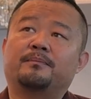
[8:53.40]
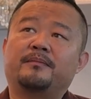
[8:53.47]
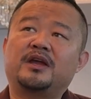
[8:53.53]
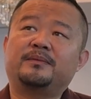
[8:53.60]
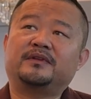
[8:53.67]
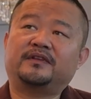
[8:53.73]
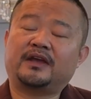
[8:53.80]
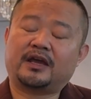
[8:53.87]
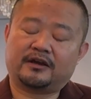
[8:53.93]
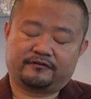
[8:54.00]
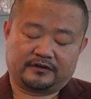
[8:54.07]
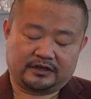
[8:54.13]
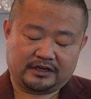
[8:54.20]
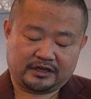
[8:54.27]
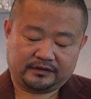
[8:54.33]
maybe they have
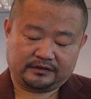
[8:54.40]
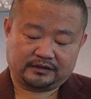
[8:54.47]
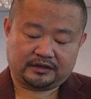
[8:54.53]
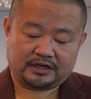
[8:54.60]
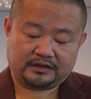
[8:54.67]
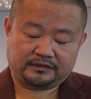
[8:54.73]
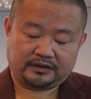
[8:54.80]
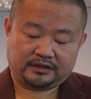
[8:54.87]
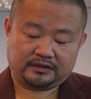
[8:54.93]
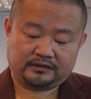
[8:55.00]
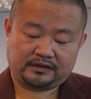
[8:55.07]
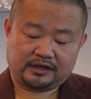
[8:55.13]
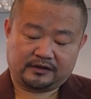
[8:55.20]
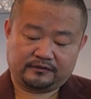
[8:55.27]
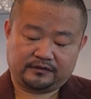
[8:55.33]
another, I think
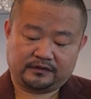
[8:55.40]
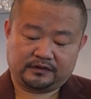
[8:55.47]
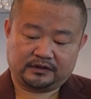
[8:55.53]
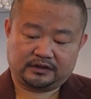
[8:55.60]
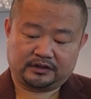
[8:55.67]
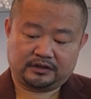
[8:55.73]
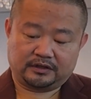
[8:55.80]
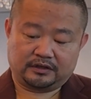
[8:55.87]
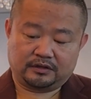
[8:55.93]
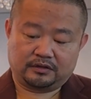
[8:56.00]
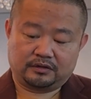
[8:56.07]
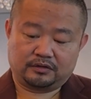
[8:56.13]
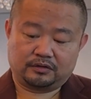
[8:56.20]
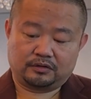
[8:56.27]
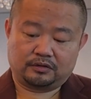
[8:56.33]
they have the
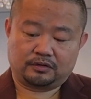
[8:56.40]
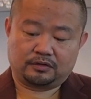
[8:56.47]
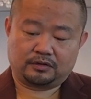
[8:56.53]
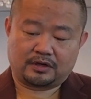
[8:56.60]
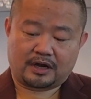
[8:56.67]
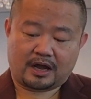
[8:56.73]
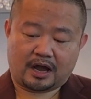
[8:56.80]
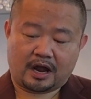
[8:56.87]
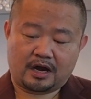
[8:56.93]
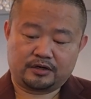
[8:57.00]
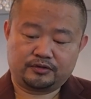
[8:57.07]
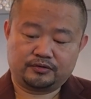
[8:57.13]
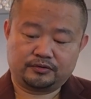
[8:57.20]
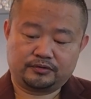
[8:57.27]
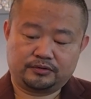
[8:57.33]

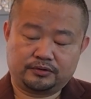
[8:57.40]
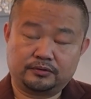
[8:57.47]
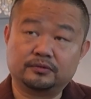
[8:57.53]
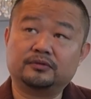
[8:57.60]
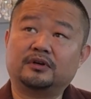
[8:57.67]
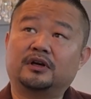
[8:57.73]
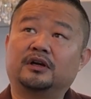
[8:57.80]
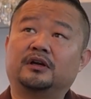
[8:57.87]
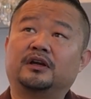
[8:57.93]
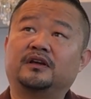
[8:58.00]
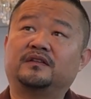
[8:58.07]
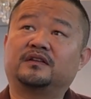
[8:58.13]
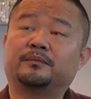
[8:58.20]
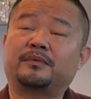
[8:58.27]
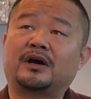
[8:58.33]
R22. Uh,
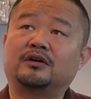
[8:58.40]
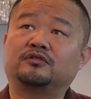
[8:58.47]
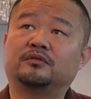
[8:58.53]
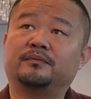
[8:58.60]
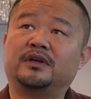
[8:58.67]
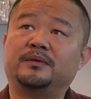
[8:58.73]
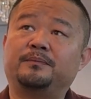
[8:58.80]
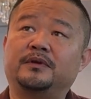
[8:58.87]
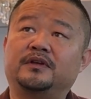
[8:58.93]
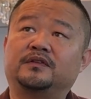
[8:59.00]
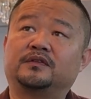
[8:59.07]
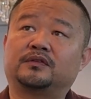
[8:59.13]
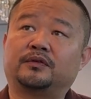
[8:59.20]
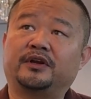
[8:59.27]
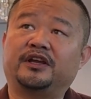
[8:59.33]
it's about maybe
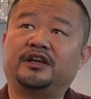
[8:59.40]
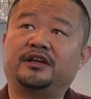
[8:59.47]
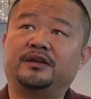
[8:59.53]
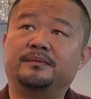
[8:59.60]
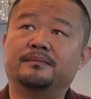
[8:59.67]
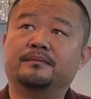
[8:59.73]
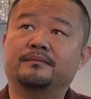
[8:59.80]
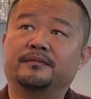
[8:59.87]
3,